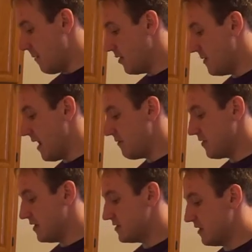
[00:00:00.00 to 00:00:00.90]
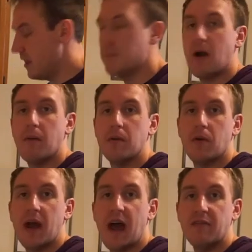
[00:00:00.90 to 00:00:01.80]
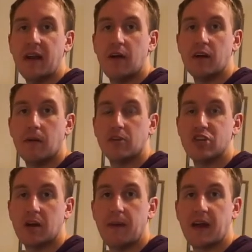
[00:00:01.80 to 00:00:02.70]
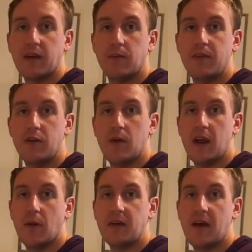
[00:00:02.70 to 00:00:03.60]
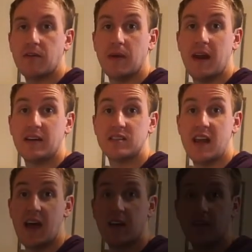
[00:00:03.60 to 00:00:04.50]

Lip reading: going to be having this, and then probably about a half an hour time, I'll check back in with you, and I'll be having my next snack.